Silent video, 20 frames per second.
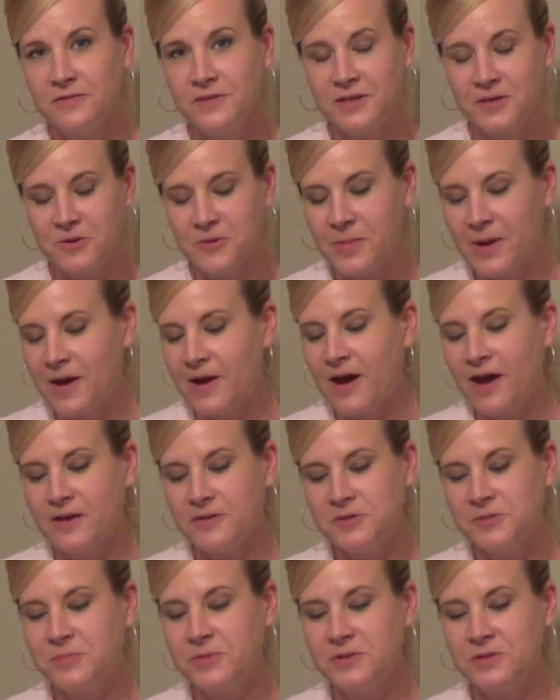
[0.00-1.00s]
video about how
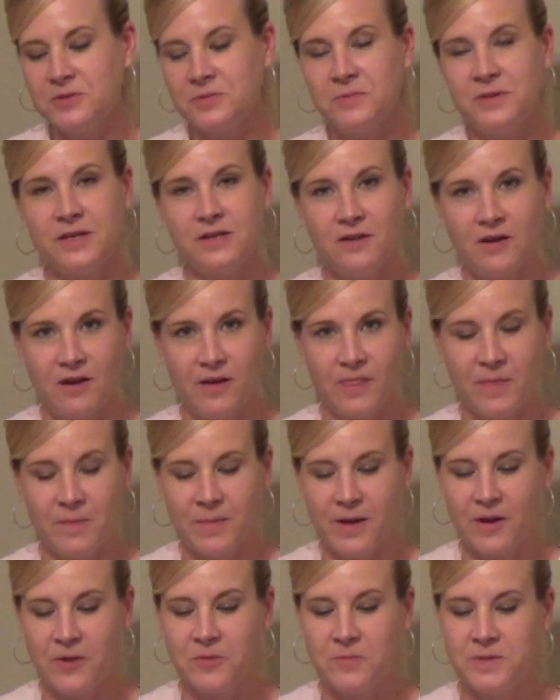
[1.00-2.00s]
to put the reed on the
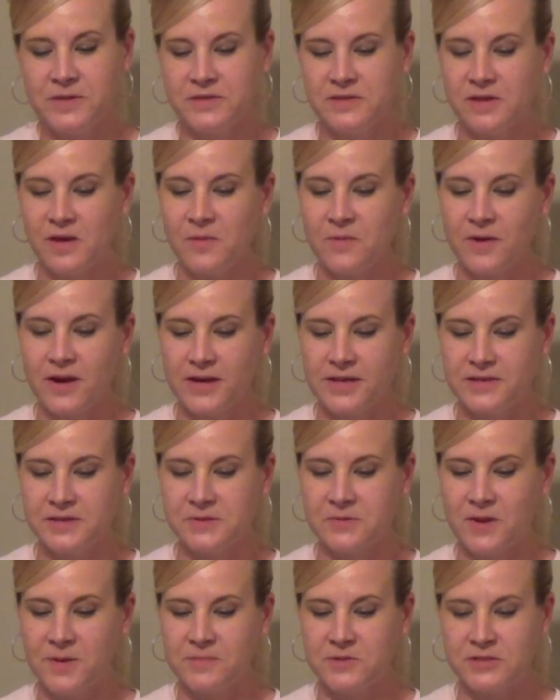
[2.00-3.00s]
mouthpiece already,
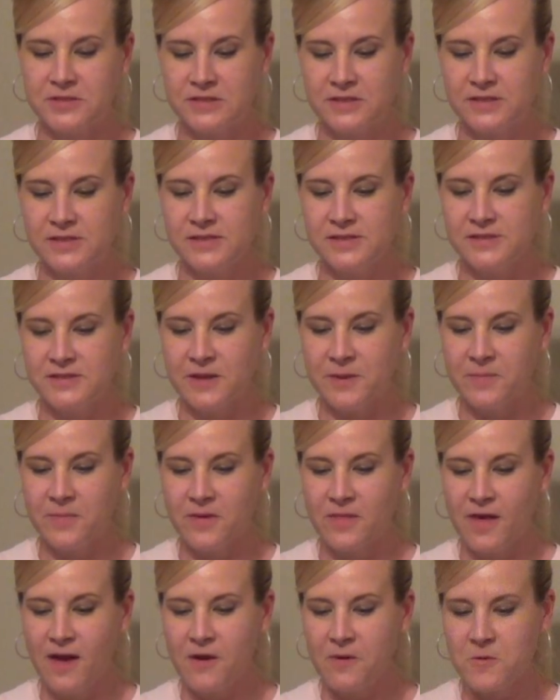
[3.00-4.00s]
so I'm just going to
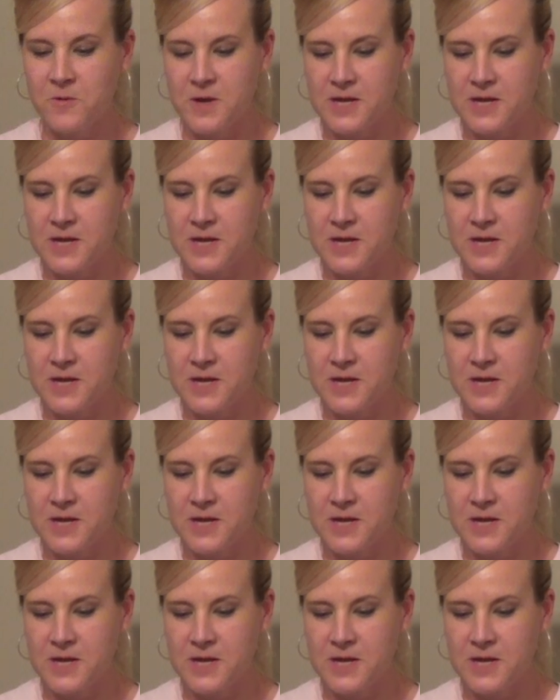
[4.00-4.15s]
assemble that